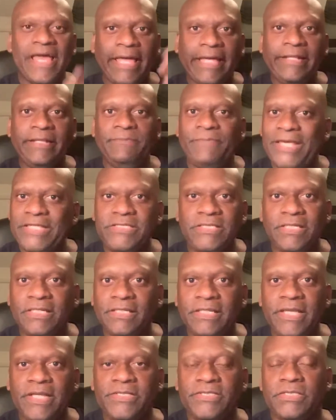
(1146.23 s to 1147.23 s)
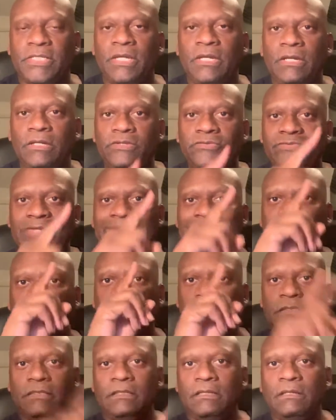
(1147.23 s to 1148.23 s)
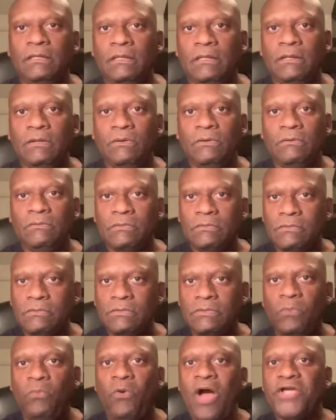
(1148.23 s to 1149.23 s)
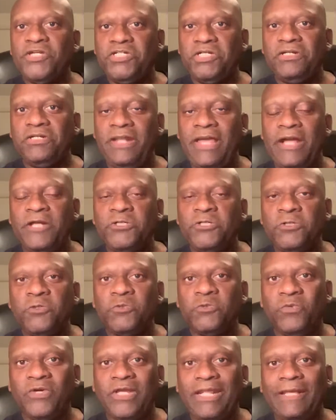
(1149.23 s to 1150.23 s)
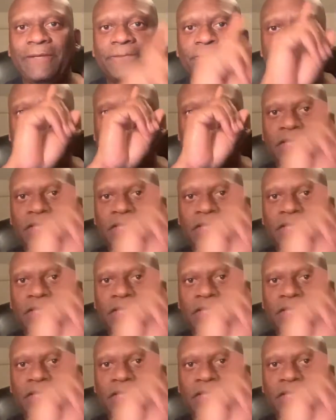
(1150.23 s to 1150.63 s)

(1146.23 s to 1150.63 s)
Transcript: And basically, it's you've got the Washington Nationals winning